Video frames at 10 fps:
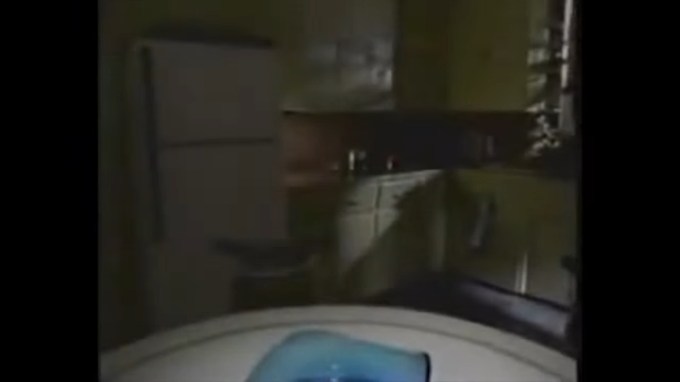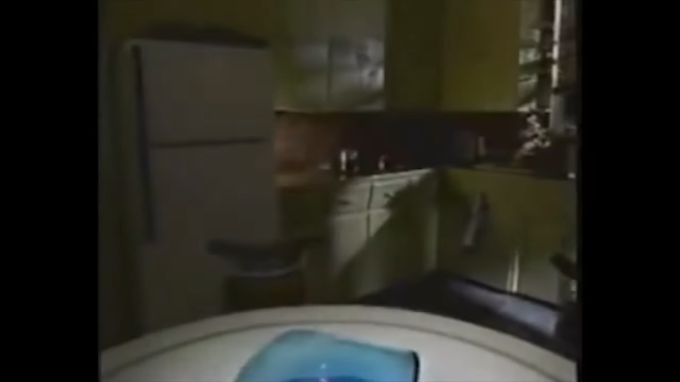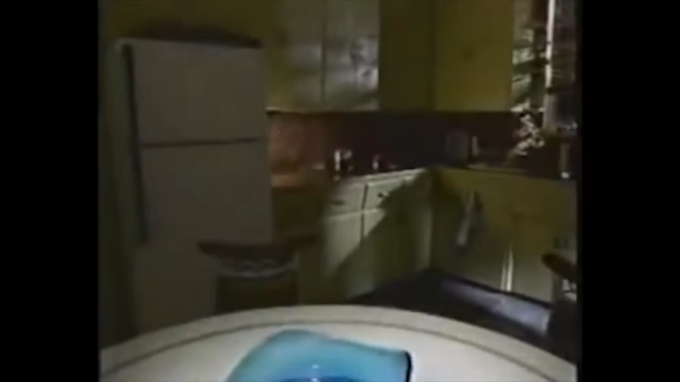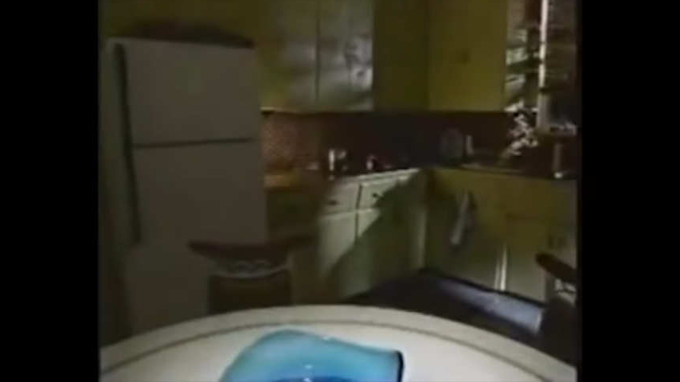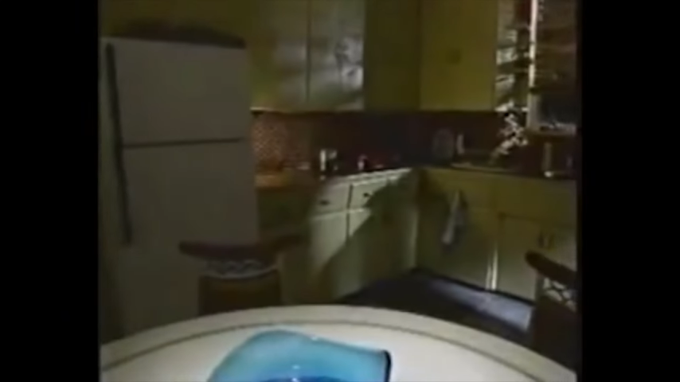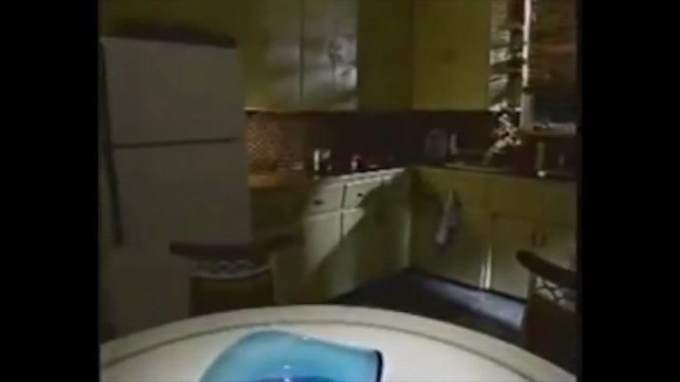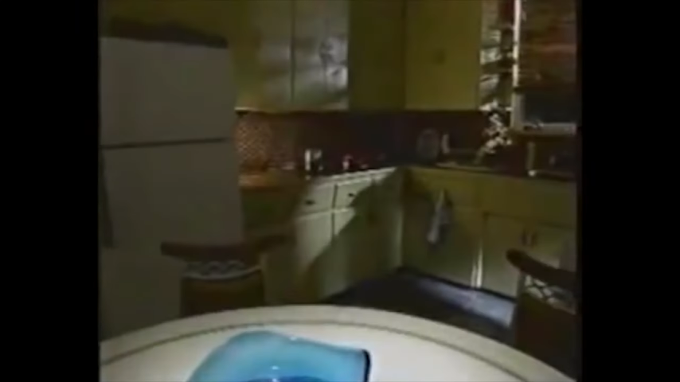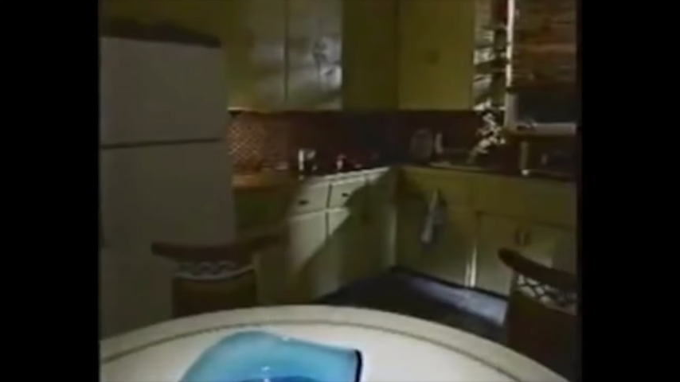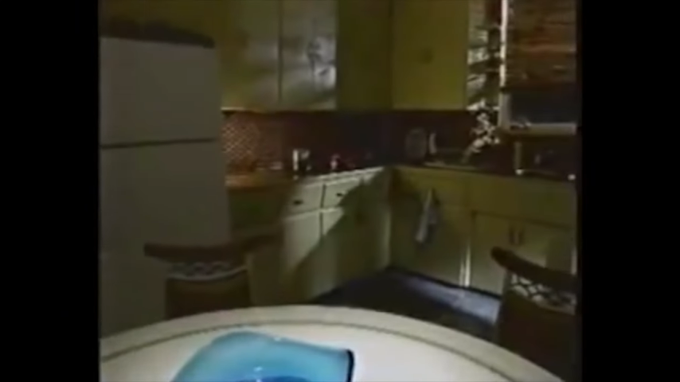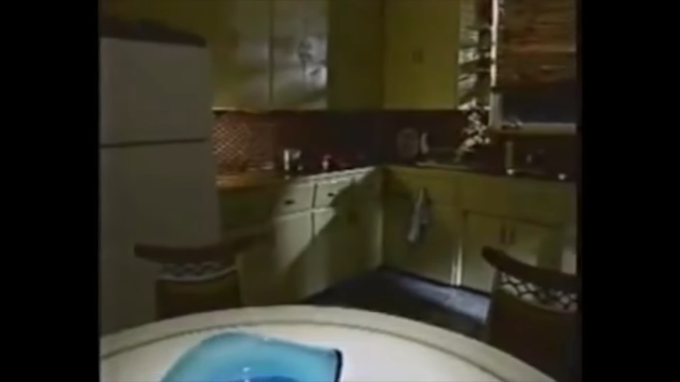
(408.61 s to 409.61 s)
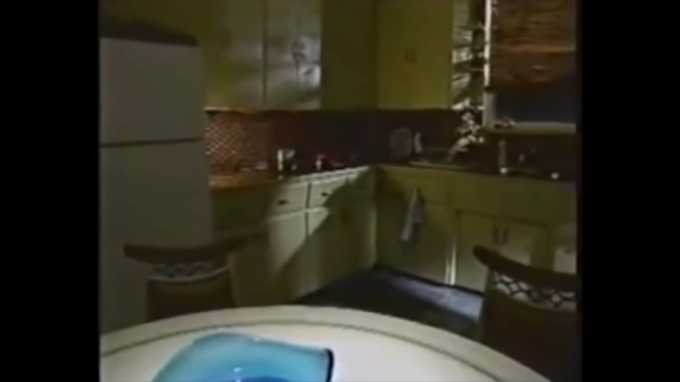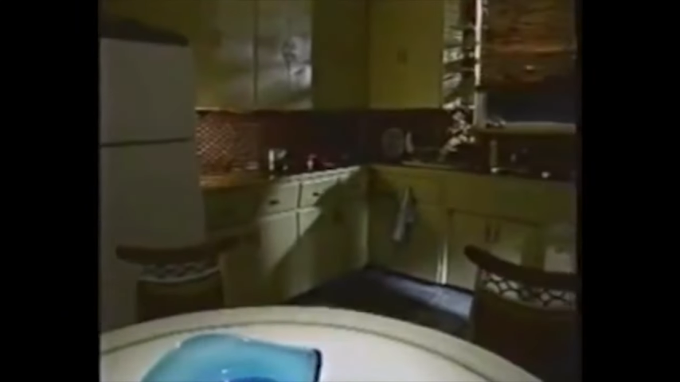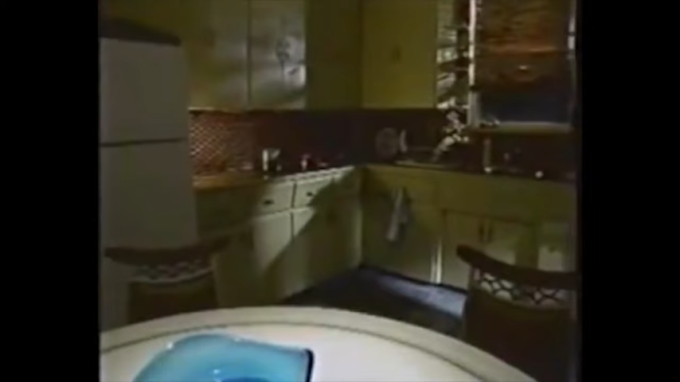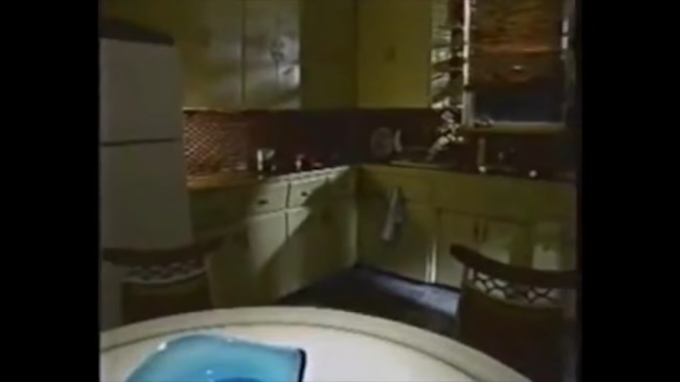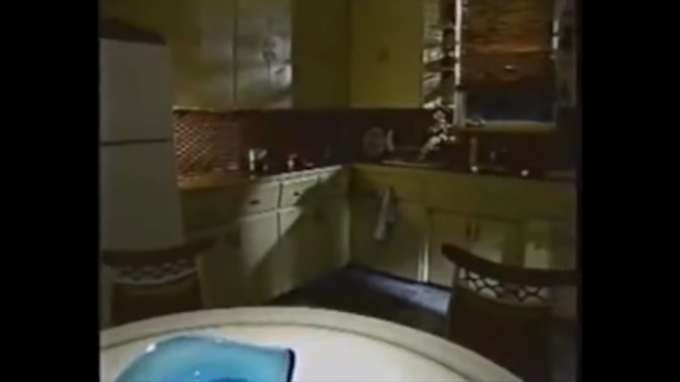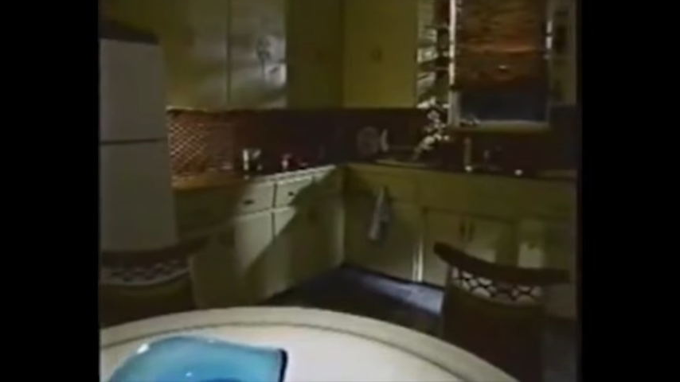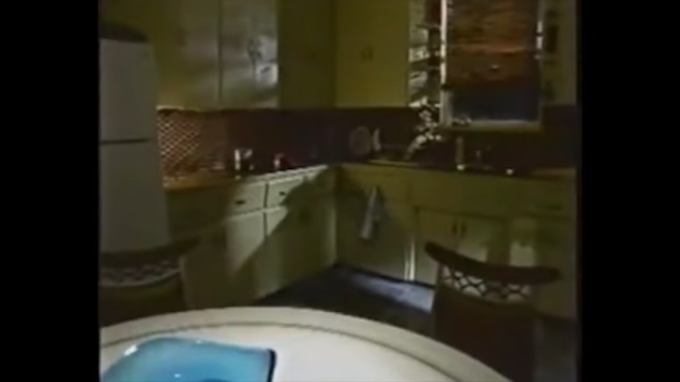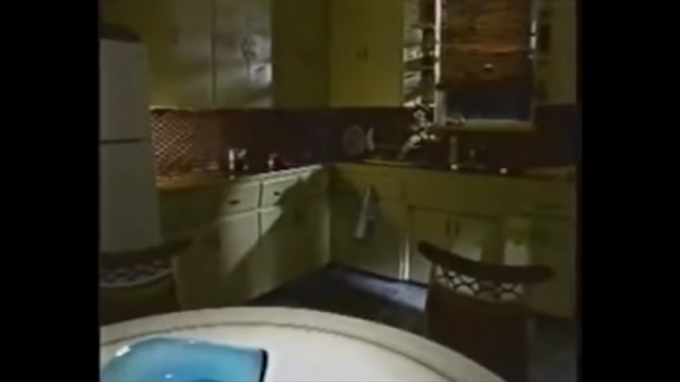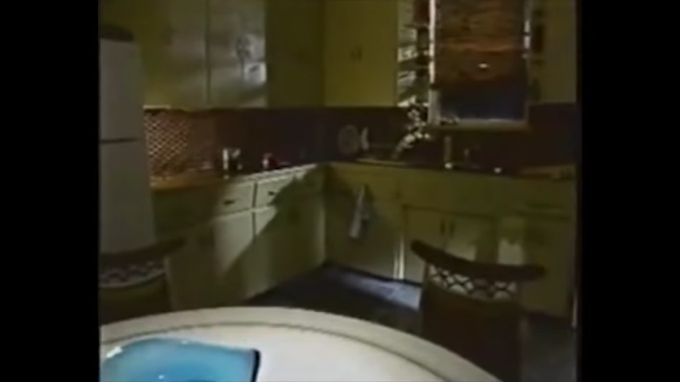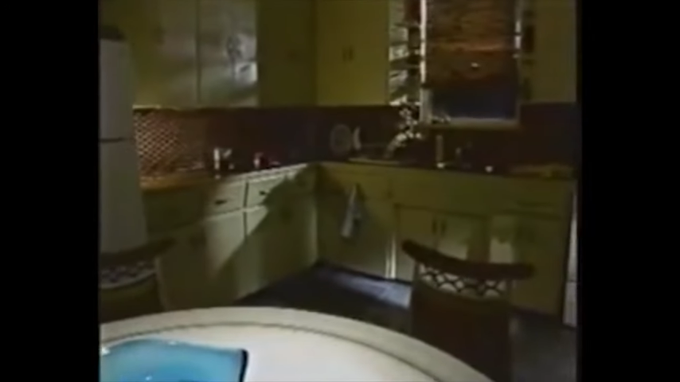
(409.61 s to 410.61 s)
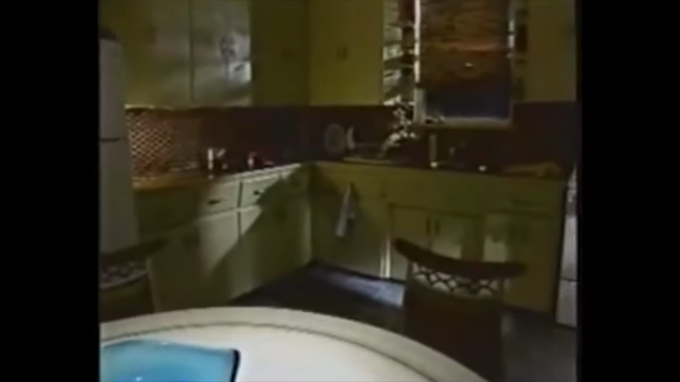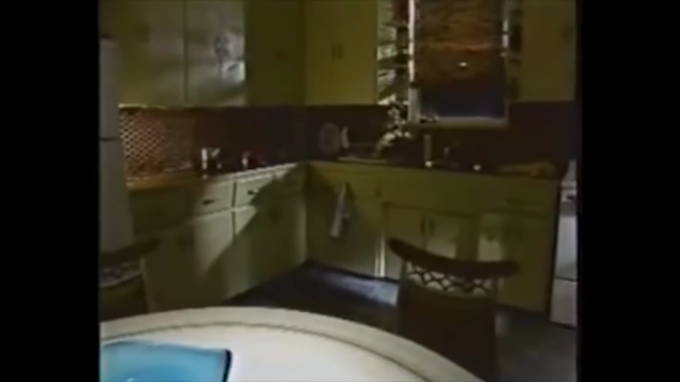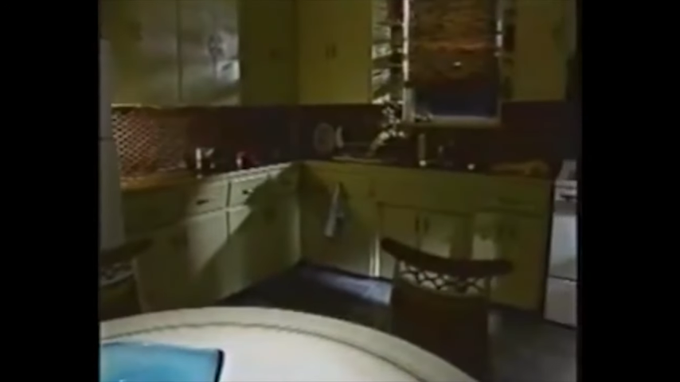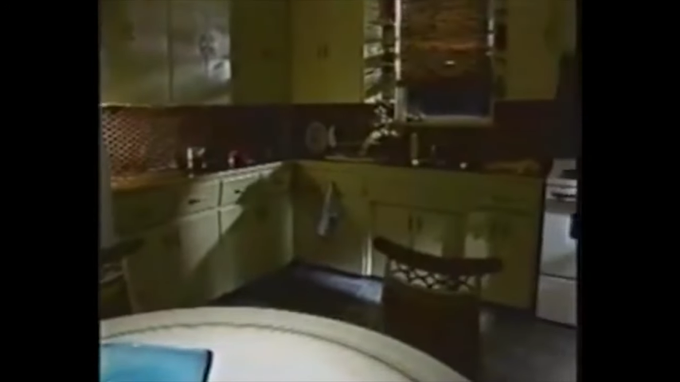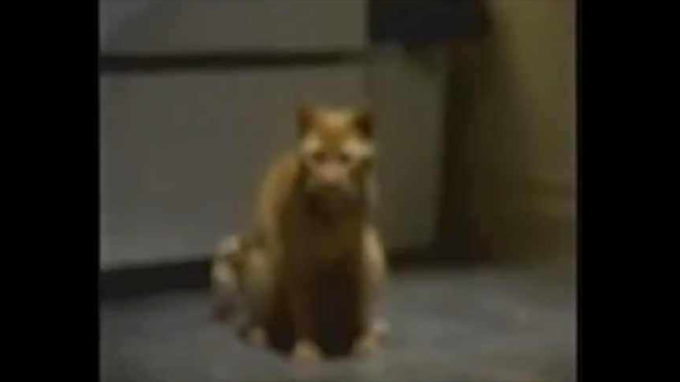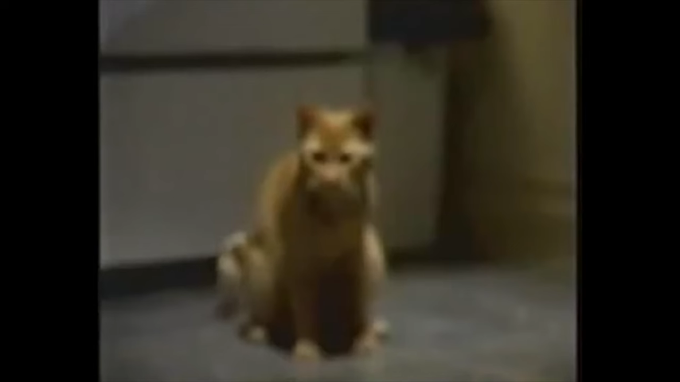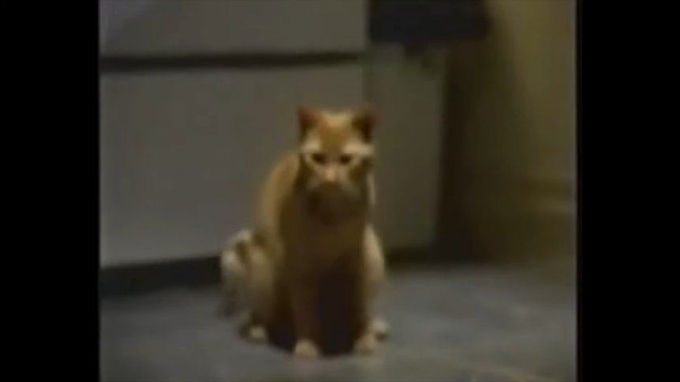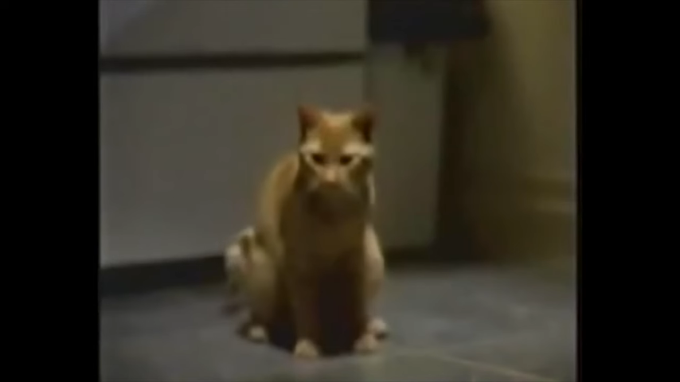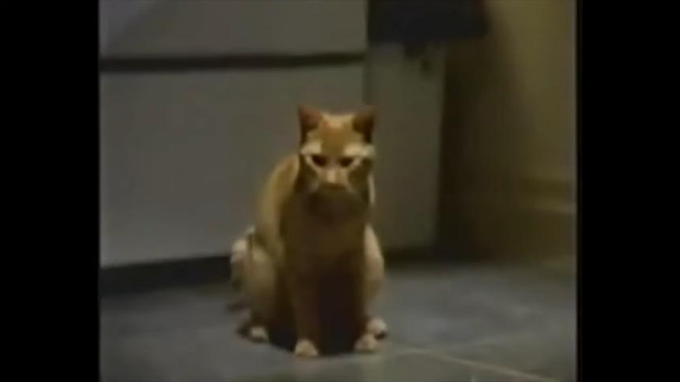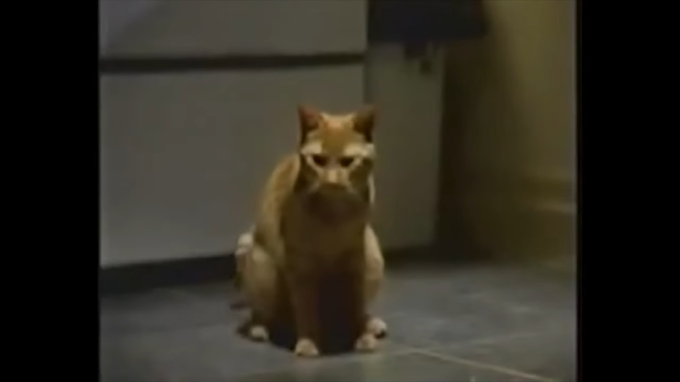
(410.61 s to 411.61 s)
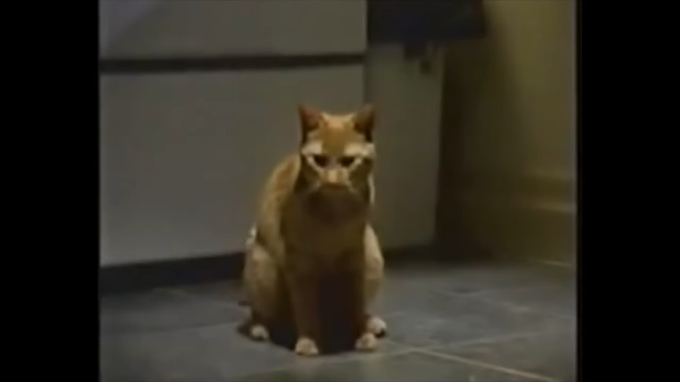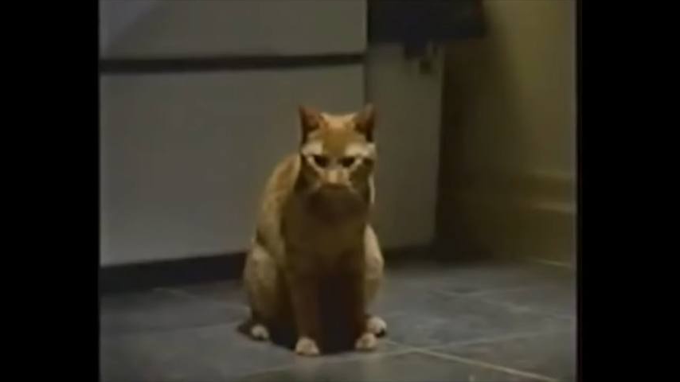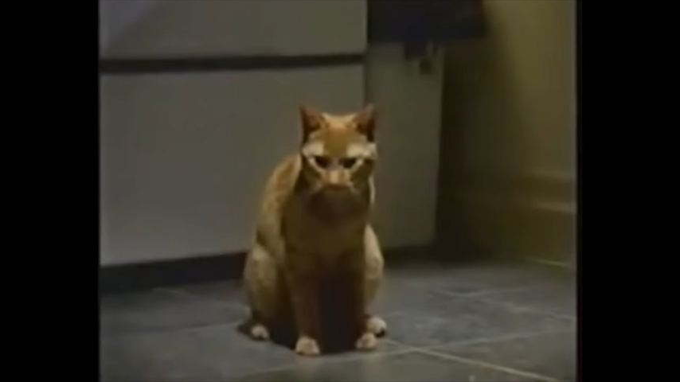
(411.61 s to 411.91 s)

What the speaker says: [unreadable: no face in view]